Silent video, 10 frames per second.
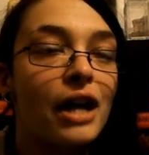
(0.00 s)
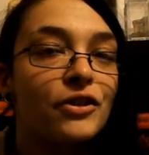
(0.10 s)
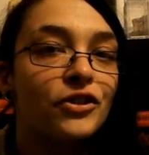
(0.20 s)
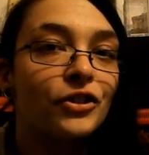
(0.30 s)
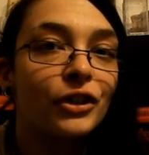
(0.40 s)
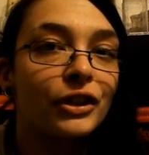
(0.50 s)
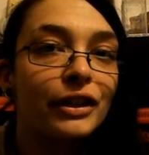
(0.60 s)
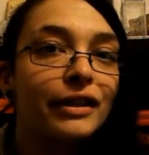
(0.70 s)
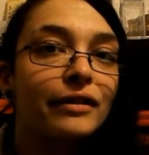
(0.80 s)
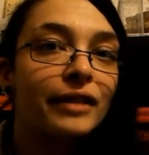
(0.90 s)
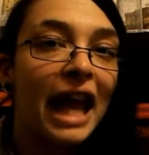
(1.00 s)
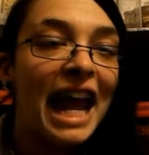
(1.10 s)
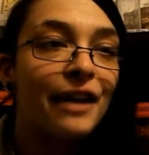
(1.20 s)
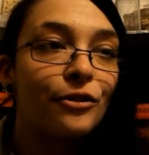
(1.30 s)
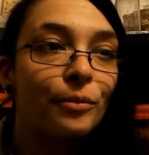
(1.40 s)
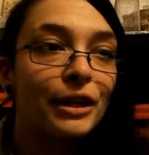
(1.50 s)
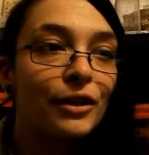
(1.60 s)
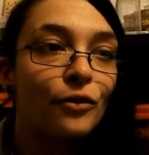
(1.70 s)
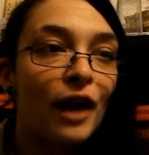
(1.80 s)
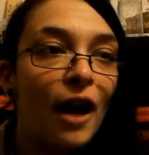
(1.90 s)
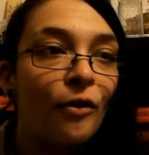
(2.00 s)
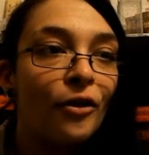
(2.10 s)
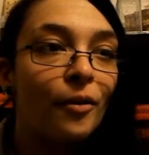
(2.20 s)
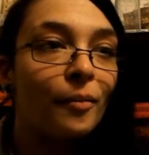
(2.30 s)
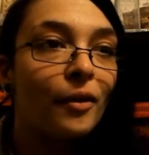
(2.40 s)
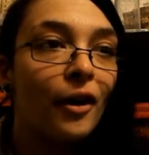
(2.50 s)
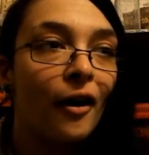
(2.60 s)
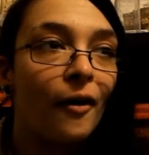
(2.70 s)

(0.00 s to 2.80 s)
just couldn't handle being around them.